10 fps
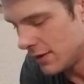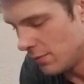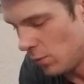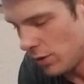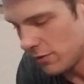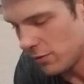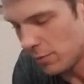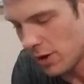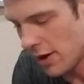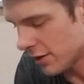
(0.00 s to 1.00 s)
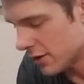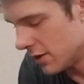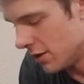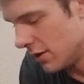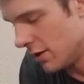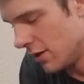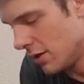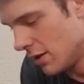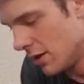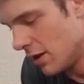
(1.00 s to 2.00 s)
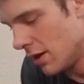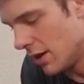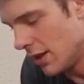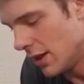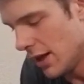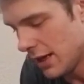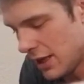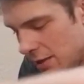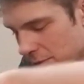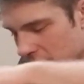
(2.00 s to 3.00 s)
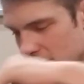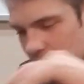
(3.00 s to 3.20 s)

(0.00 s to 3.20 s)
Wonderful product. And then I keep this